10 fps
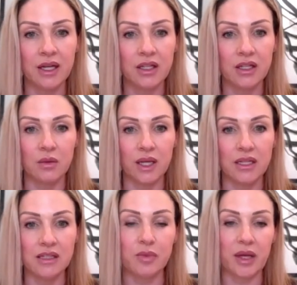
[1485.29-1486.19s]
we
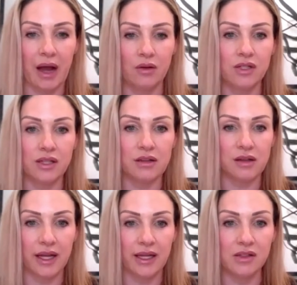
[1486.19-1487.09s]
can display out to the
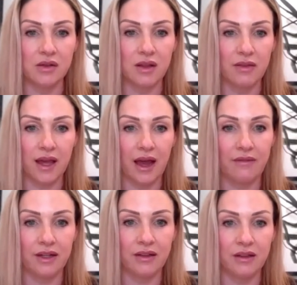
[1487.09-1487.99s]
client so that they
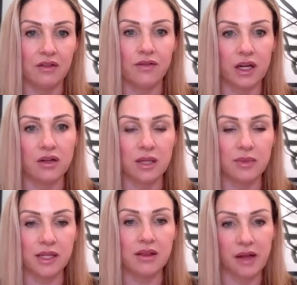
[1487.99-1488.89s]
have it at their
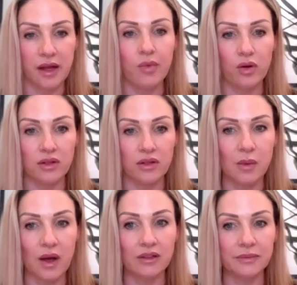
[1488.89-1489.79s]
fingertips in the client portal as
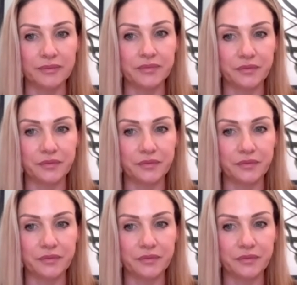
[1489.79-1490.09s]
well.